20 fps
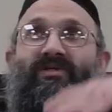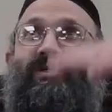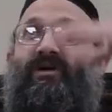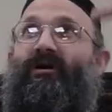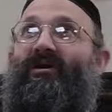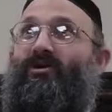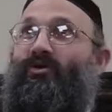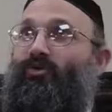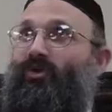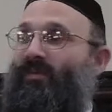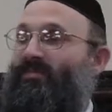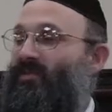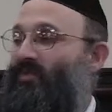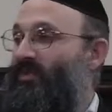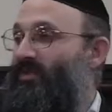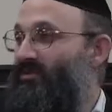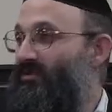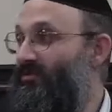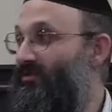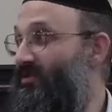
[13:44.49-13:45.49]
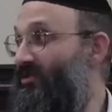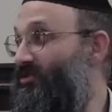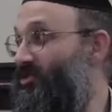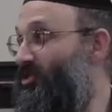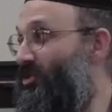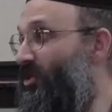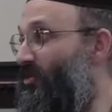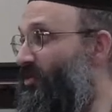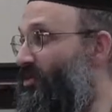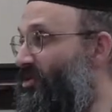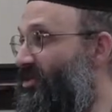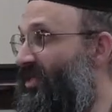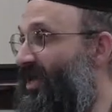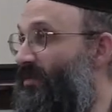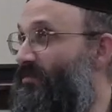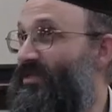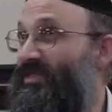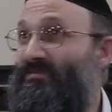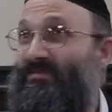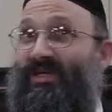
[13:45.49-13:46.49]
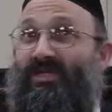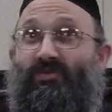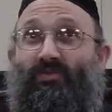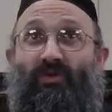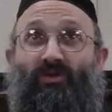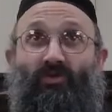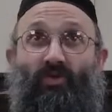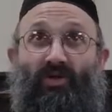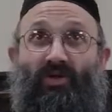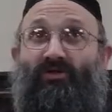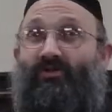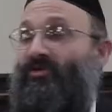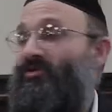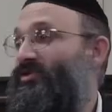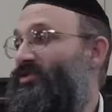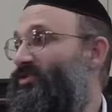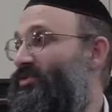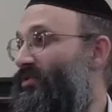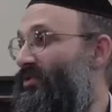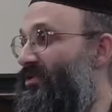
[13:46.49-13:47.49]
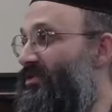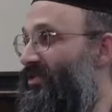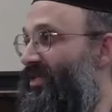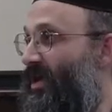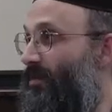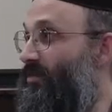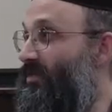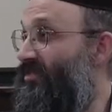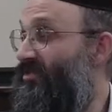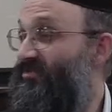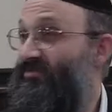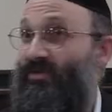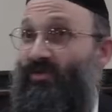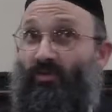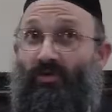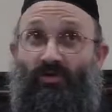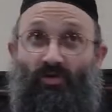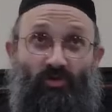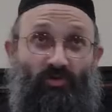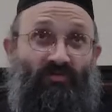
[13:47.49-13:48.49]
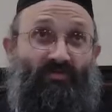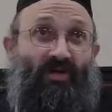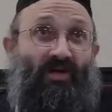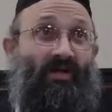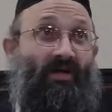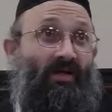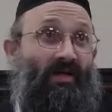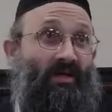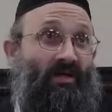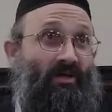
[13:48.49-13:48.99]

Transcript: they all go up, they return to their Shayrish. Shabbos means returning to your source. Shabbos is from the word Tshuva.